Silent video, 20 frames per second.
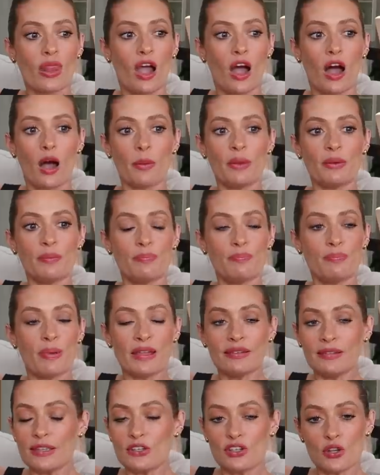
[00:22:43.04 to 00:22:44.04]
I'll be
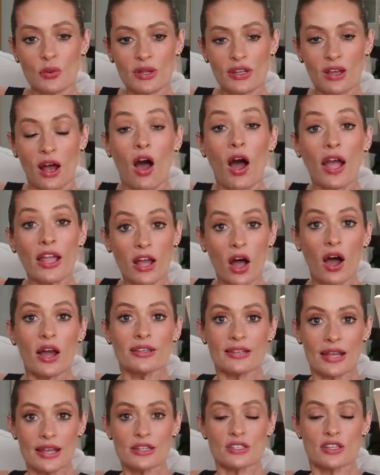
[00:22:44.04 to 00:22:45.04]
busy doing, I, I
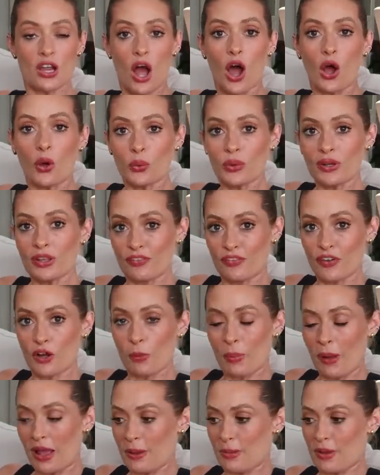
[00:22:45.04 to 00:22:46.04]
tend to only
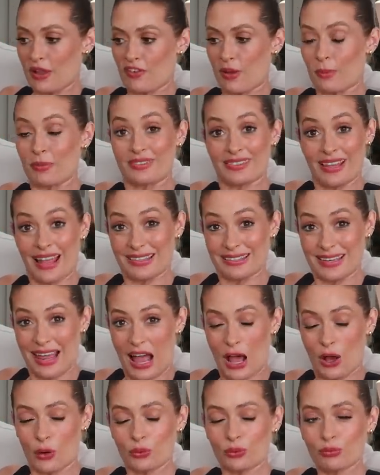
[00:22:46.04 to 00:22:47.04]
feel baby if I'm sat
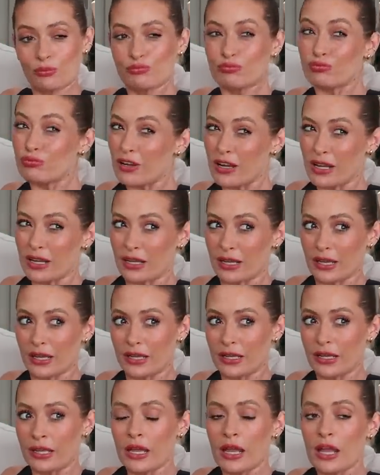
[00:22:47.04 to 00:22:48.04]
down,
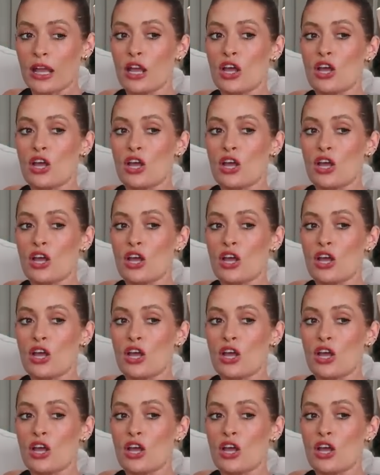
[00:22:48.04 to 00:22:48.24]
really.